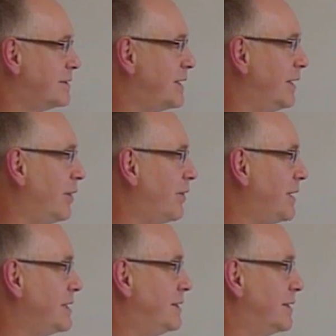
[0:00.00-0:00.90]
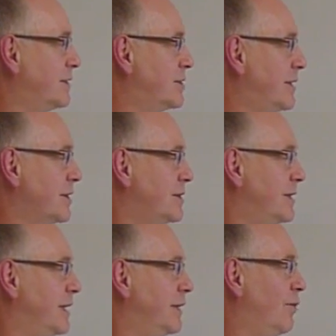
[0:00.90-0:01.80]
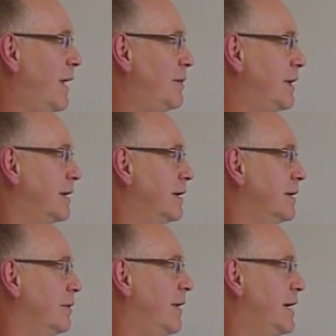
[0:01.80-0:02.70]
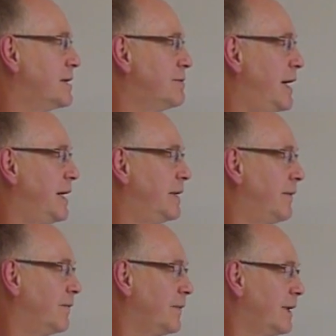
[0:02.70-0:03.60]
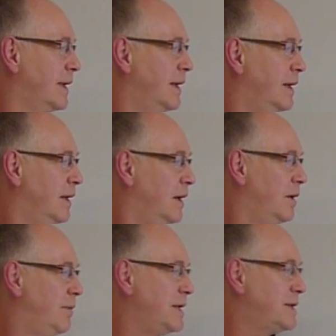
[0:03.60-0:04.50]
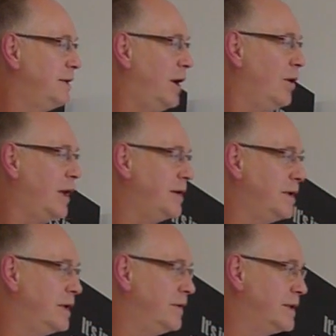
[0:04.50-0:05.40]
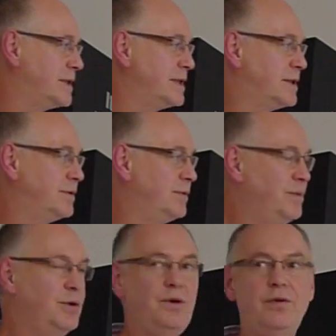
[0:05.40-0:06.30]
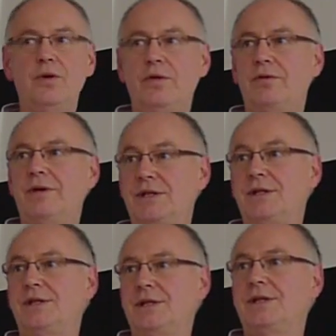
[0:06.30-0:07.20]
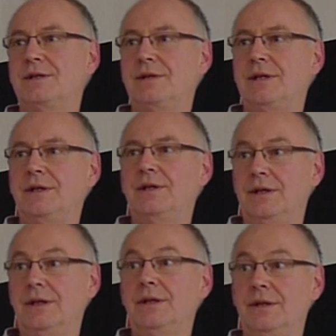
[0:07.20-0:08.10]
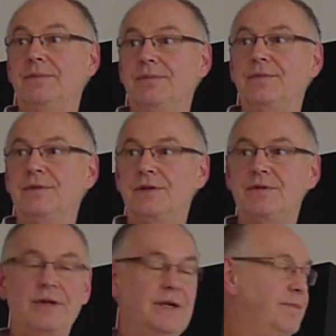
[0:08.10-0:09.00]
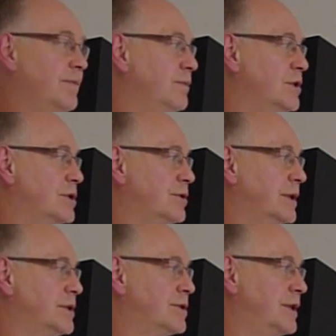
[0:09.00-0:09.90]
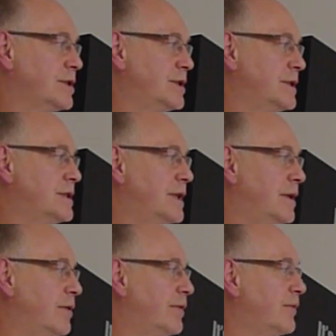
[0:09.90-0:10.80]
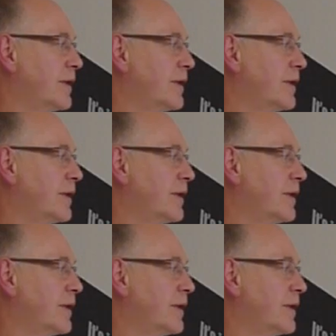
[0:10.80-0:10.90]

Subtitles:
see a lot of things in the construction here, the webbing and the way it's made. Basically, the whole idea of this is to remove all of the resonances in the sphere construction itself.